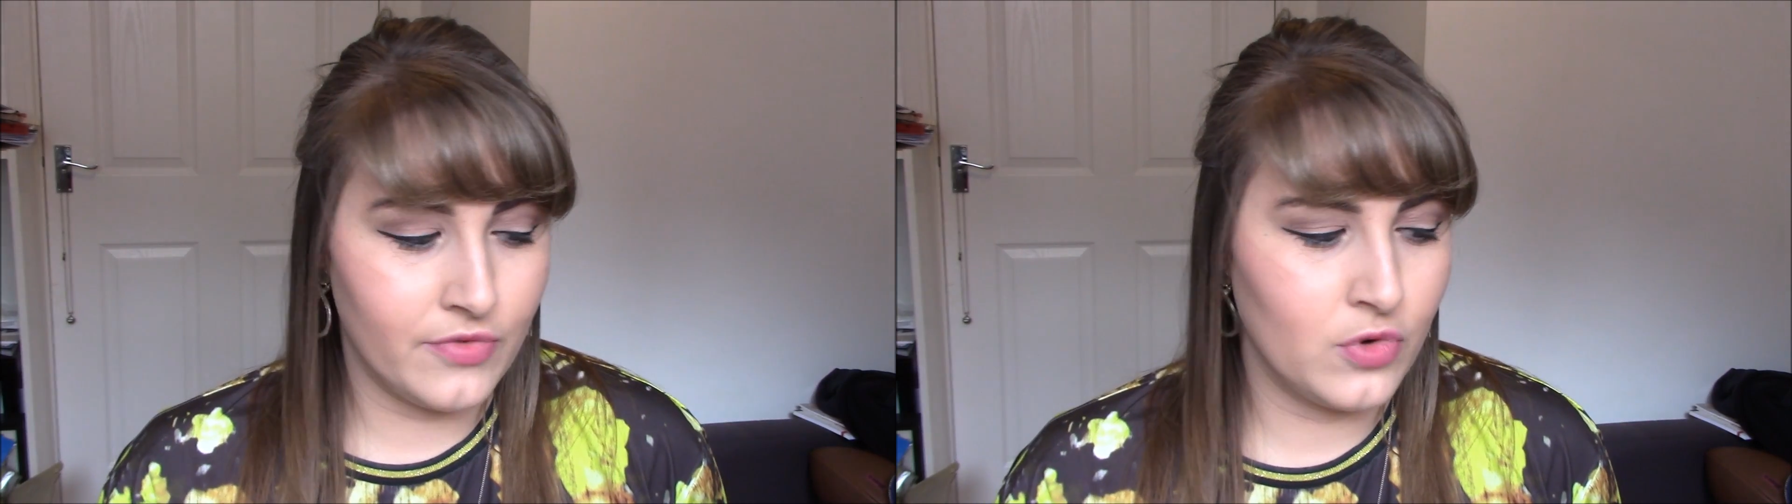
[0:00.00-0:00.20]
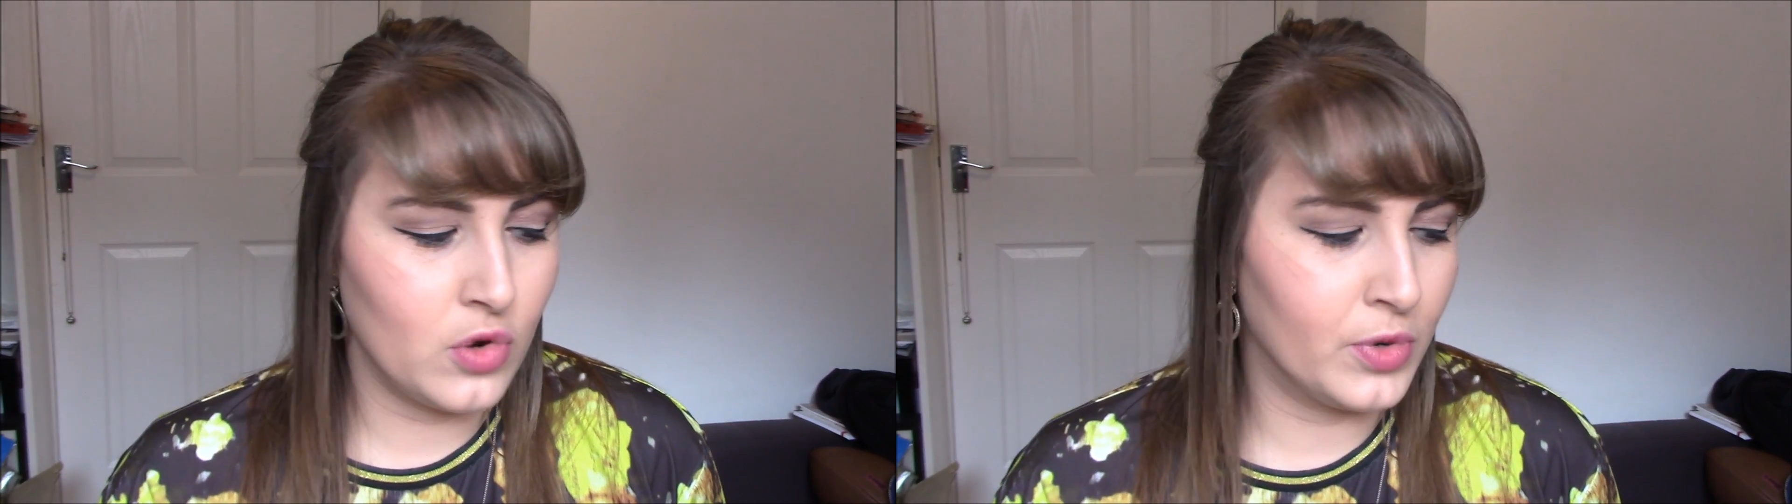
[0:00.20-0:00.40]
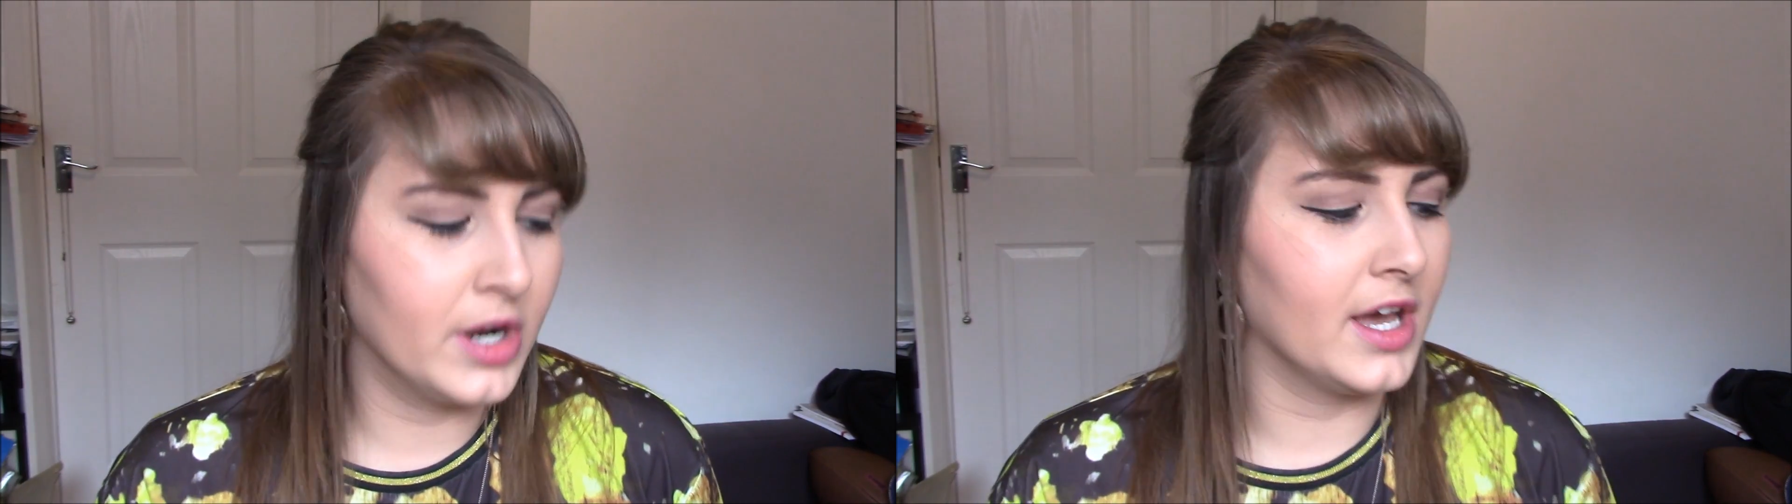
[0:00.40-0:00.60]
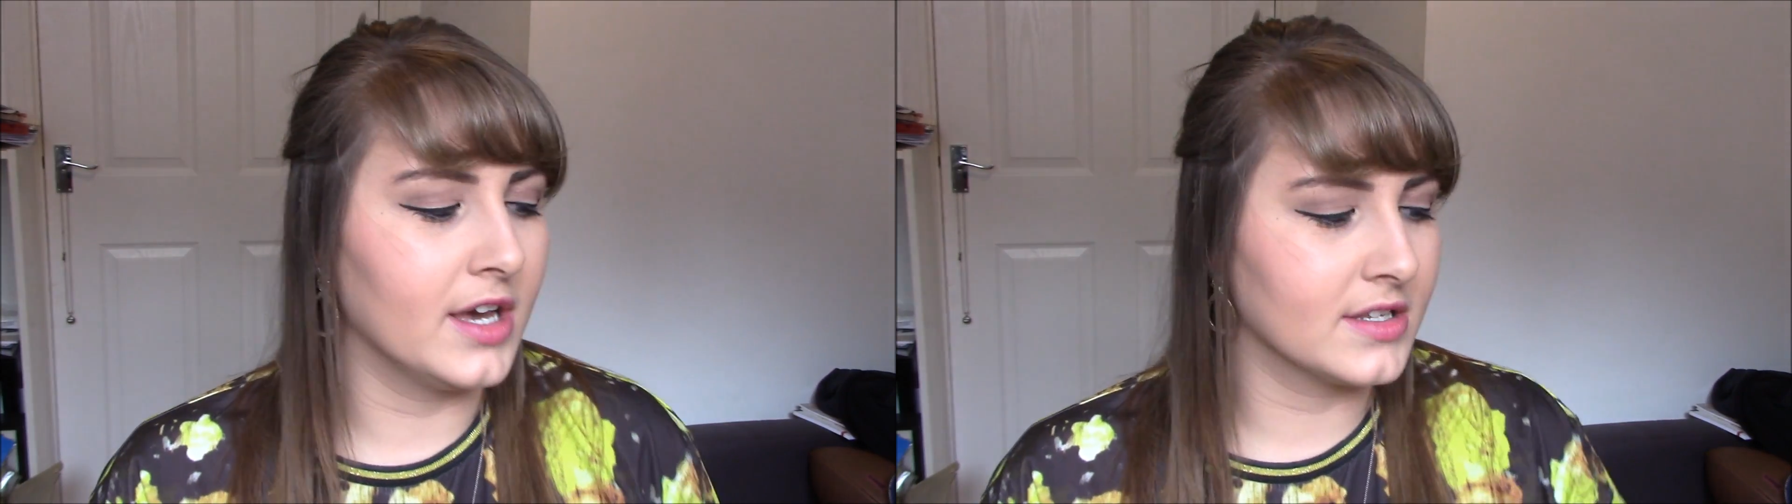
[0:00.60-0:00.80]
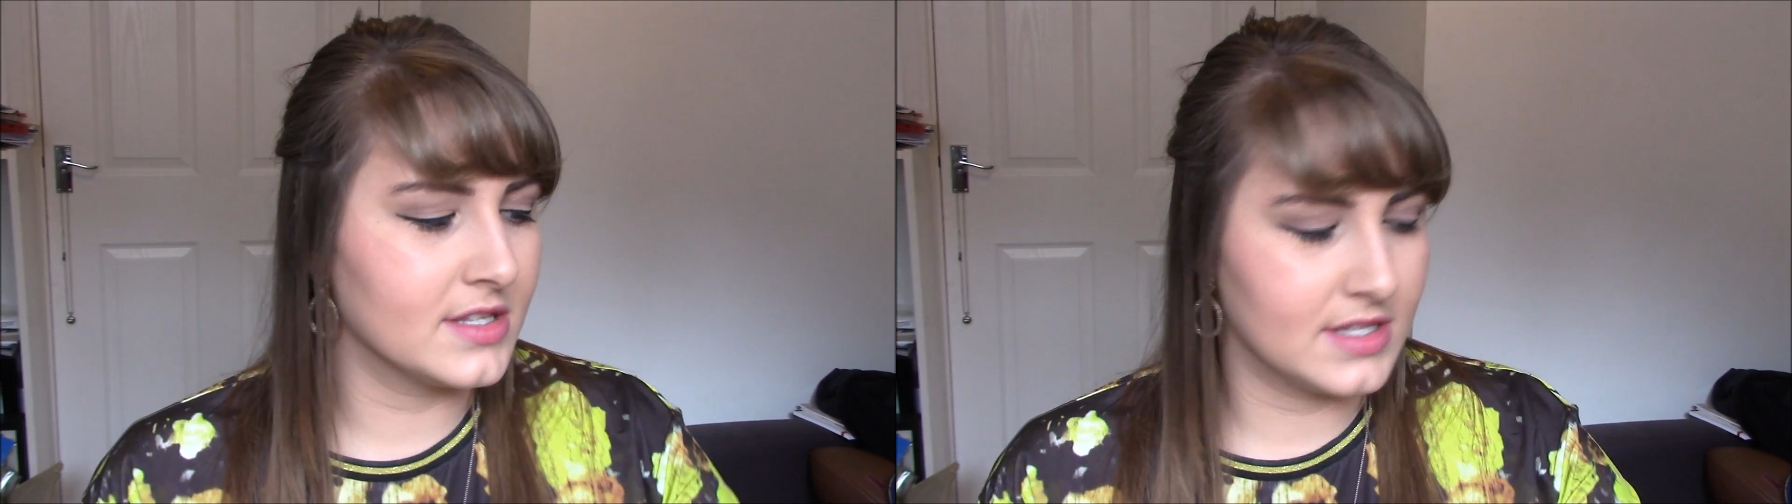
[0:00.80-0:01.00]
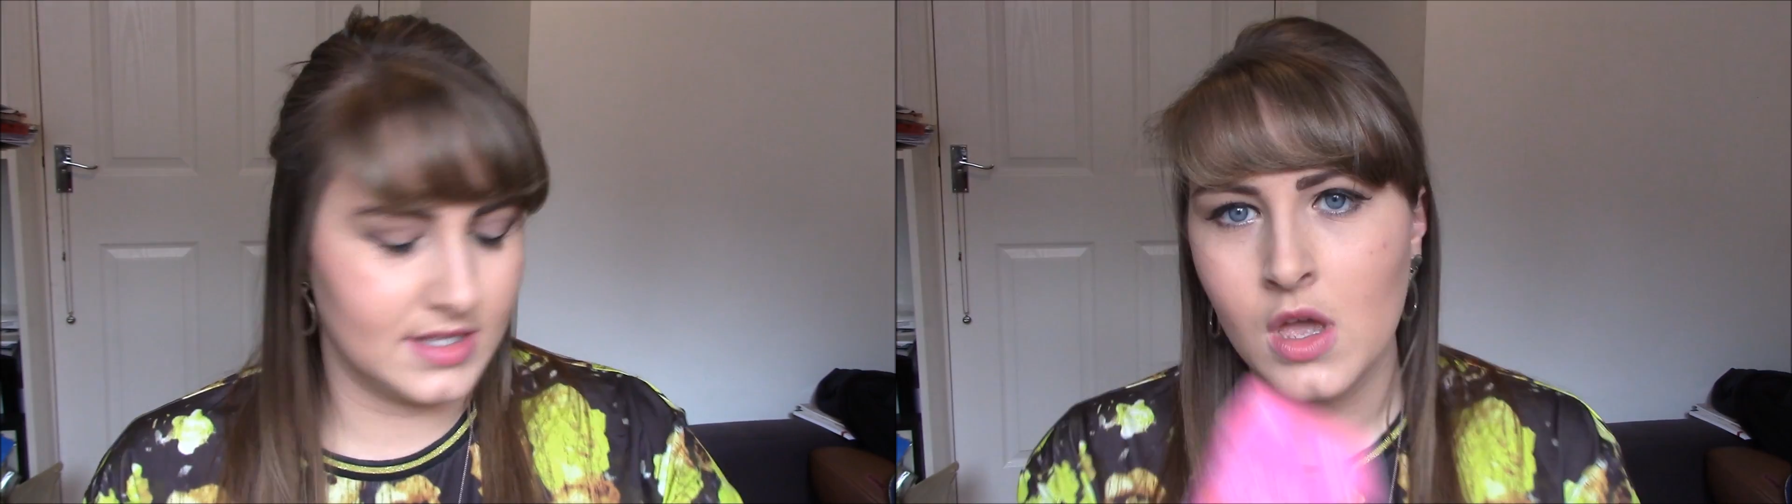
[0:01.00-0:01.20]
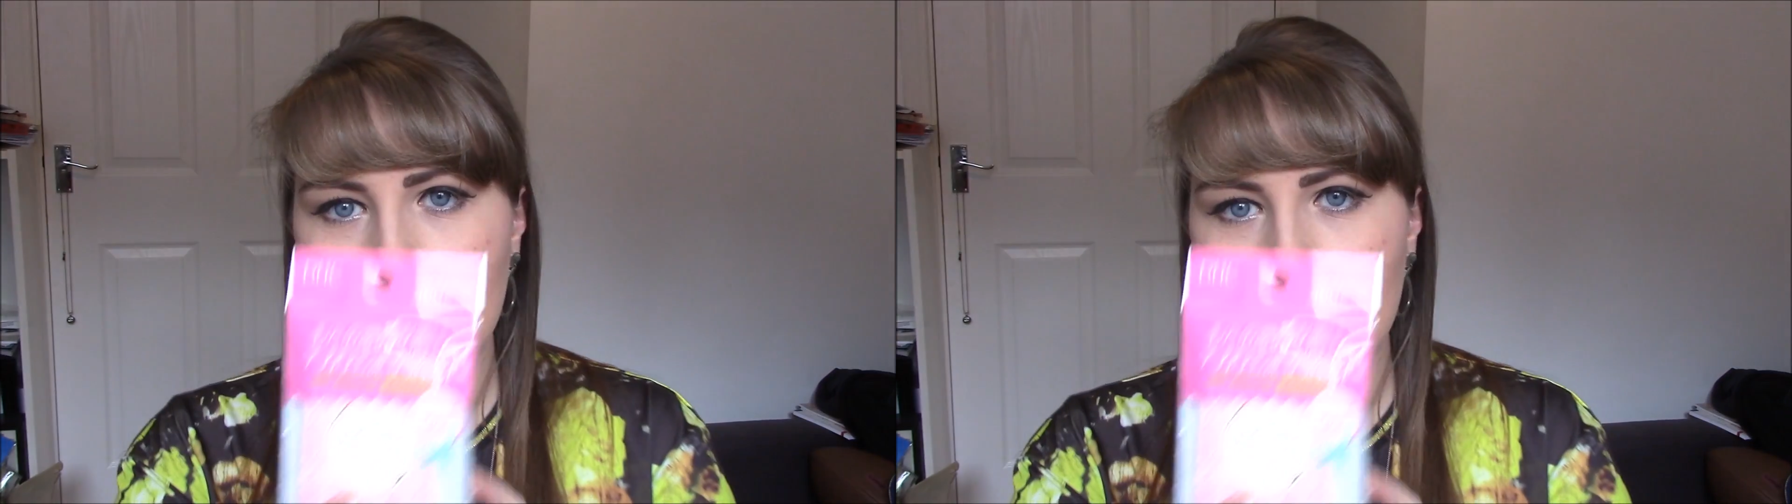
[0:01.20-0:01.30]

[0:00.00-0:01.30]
4 products.